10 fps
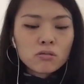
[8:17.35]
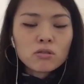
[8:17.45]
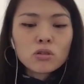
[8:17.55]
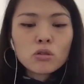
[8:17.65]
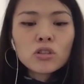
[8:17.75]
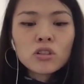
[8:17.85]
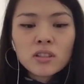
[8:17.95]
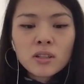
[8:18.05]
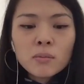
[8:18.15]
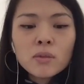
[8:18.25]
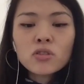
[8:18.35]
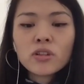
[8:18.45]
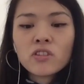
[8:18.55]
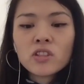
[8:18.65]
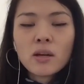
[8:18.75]
socialist
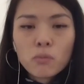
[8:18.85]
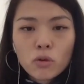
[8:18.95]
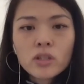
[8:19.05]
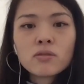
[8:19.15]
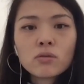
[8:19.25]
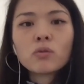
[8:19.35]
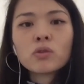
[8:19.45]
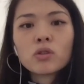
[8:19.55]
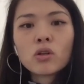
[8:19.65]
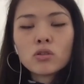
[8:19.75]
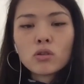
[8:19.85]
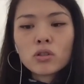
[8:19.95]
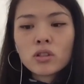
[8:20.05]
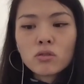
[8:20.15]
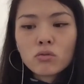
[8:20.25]
imagery of the time was what was called
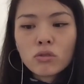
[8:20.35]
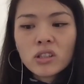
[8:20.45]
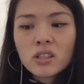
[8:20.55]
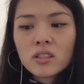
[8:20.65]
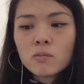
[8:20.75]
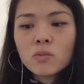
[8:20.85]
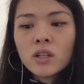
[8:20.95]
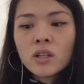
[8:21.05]
socialist realism